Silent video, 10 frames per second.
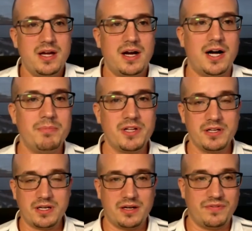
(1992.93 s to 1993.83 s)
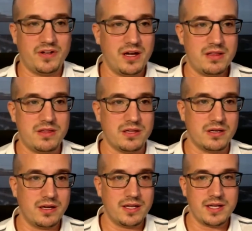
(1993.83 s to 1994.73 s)
I'm going to cover
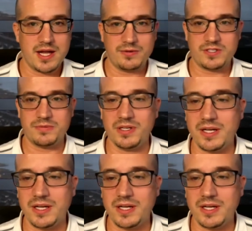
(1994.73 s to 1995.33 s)
the announcement,